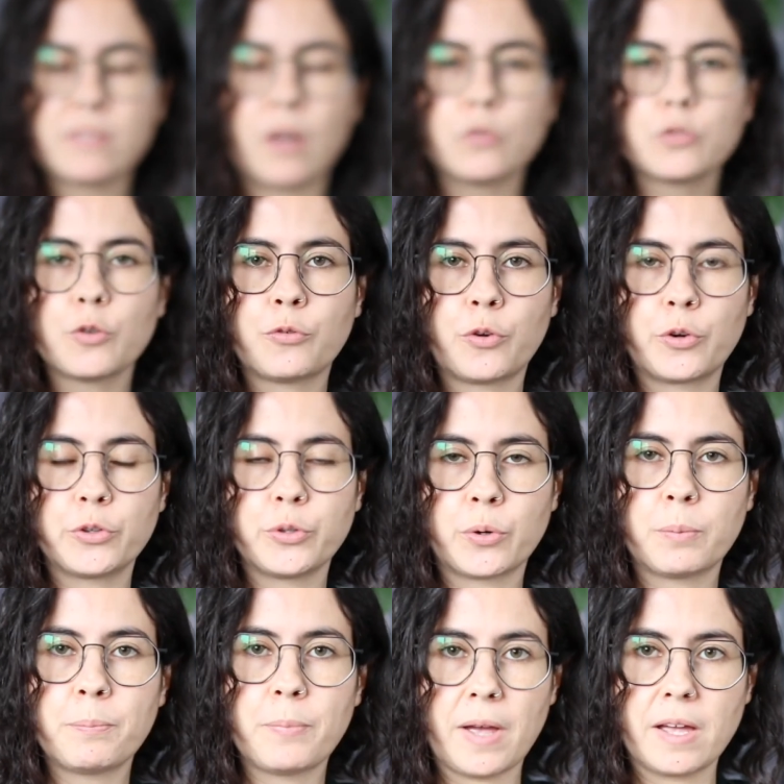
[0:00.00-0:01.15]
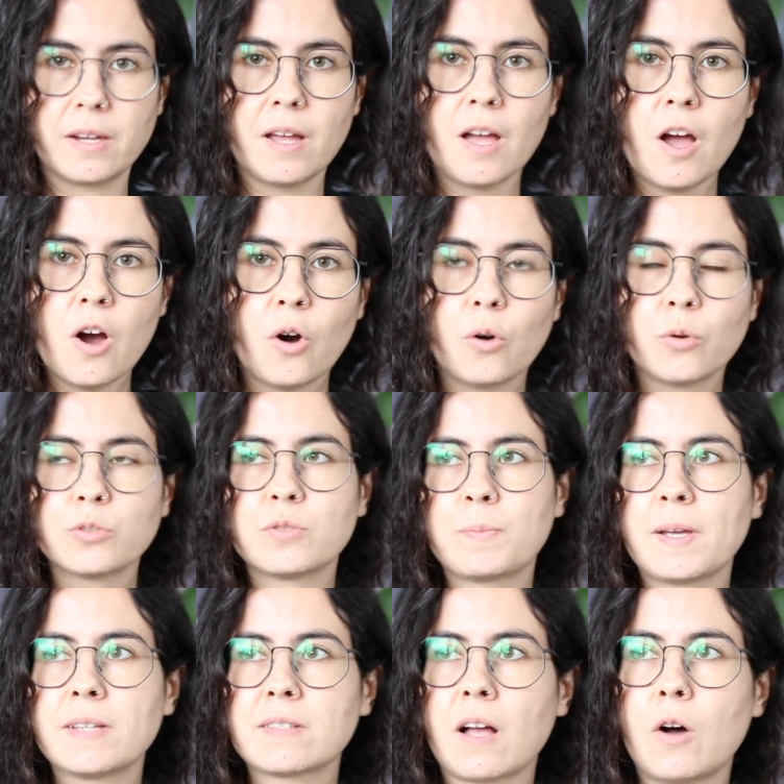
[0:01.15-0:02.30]
also for your pain, hold
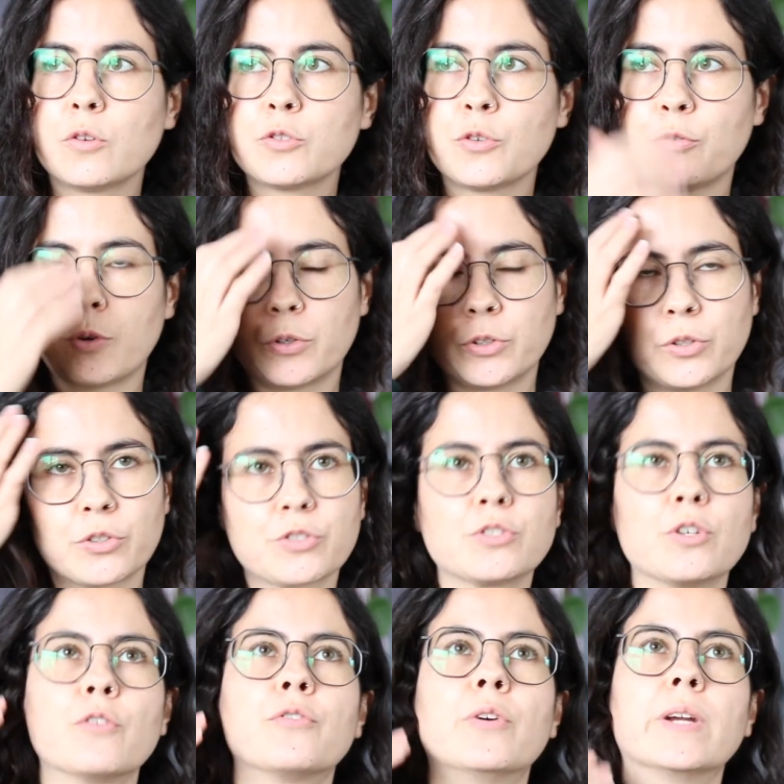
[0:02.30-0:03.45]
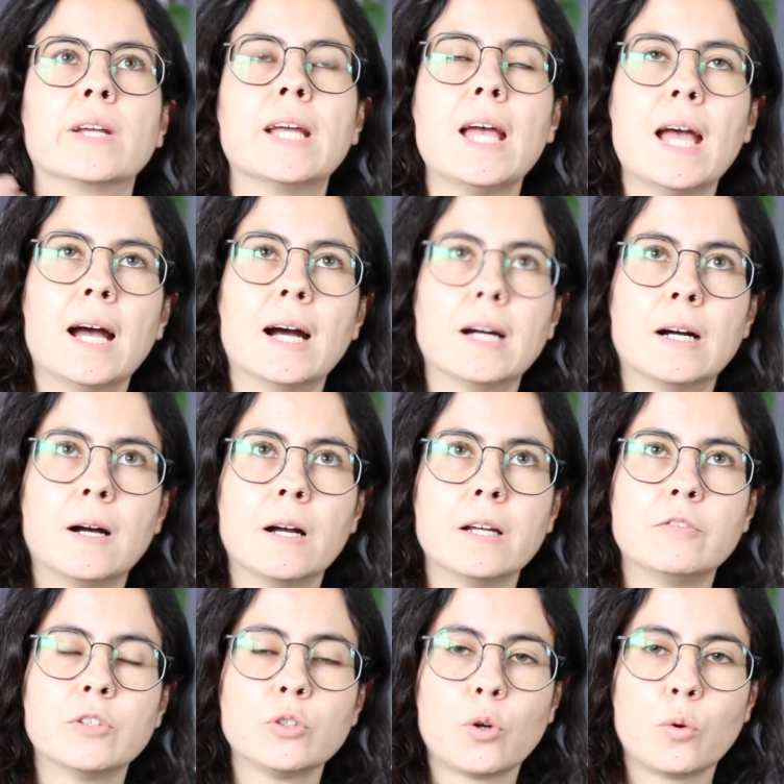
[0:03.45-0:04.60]
space also for your suffering.
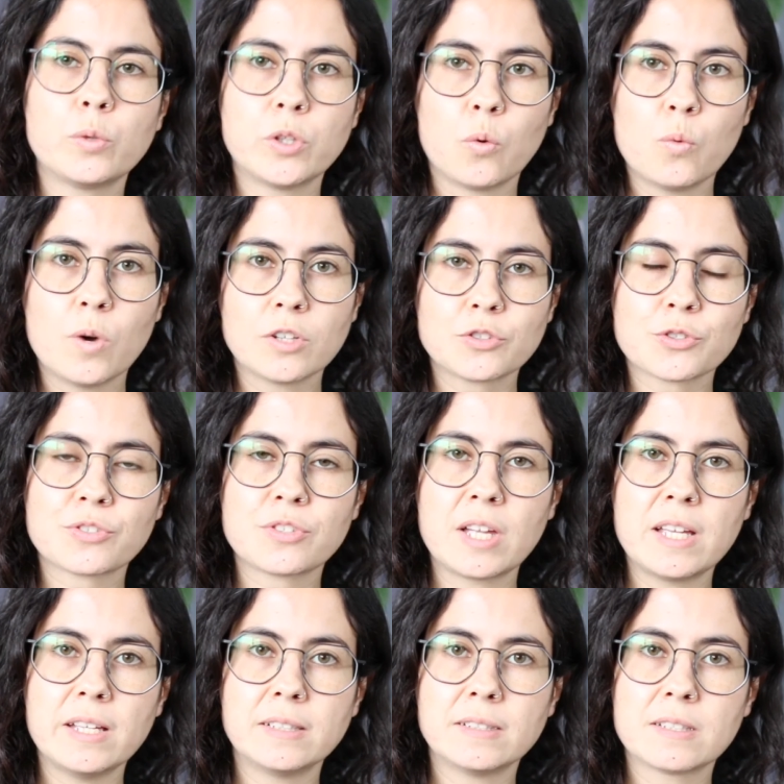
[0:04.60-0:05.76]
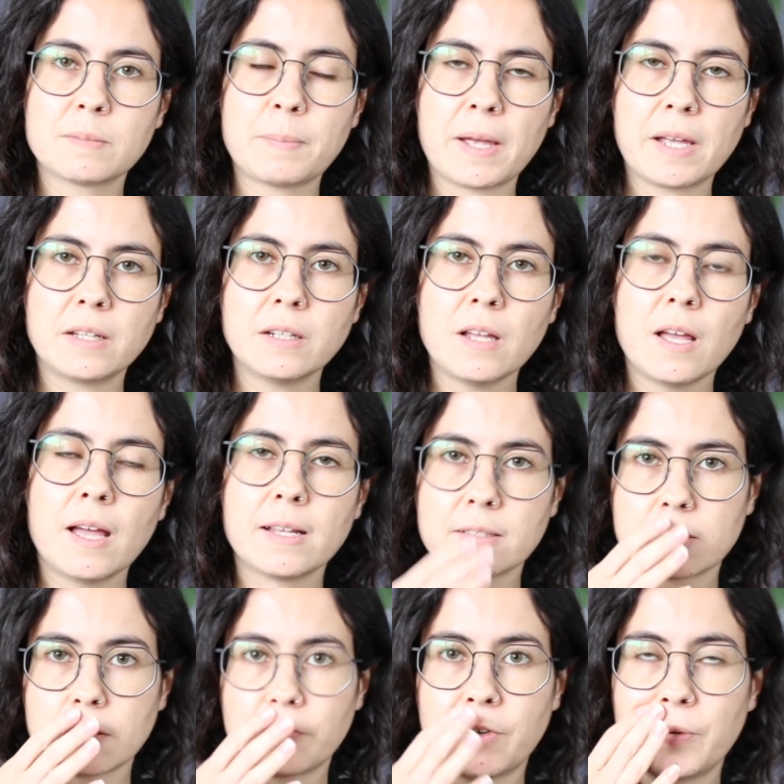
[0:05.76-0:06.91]
Even though we don't want to stay in this pain and
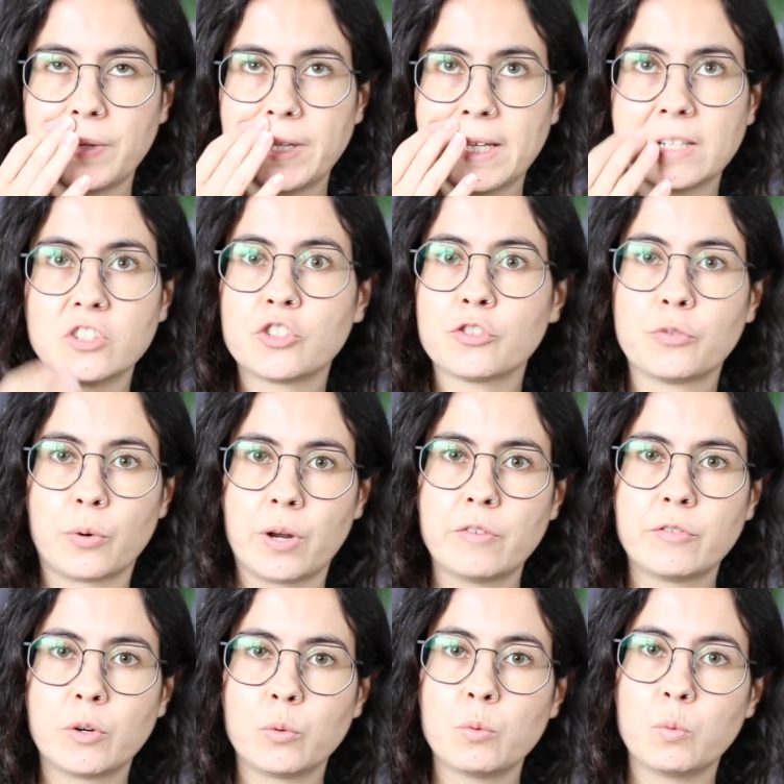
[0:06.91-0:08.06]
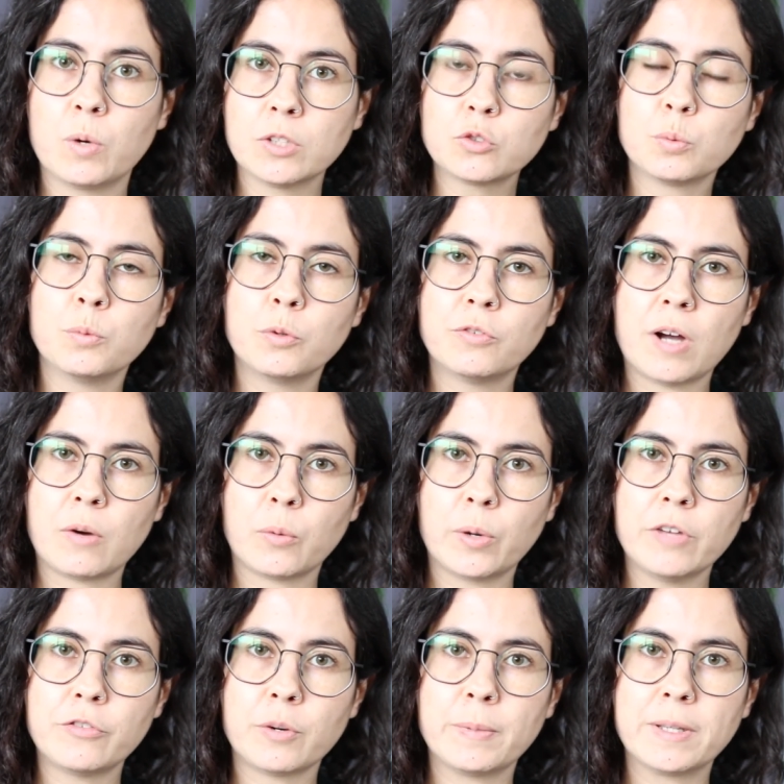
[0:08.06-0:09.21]
suffering energy forever, we want to move
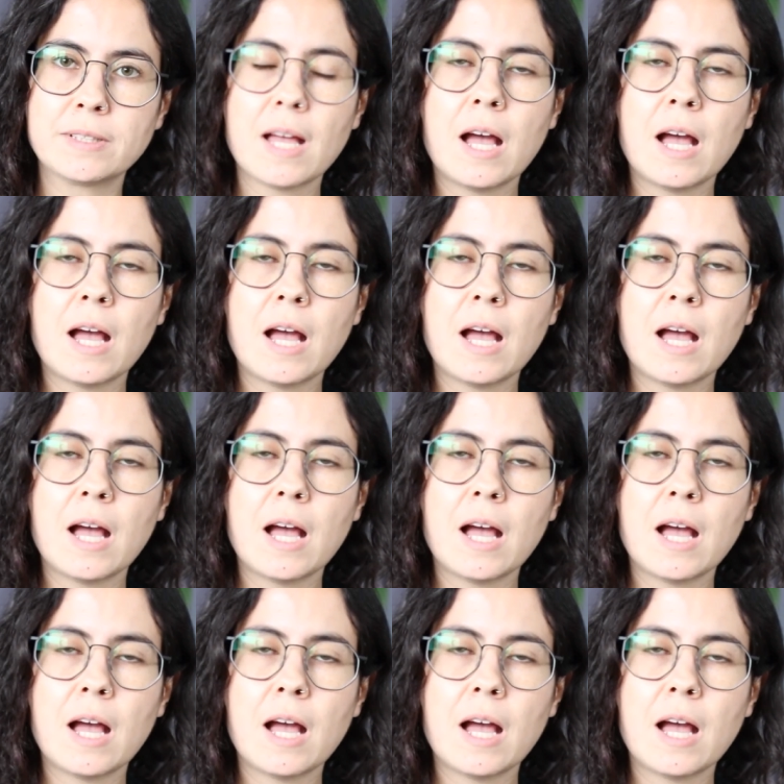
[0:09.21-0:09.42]
away from it.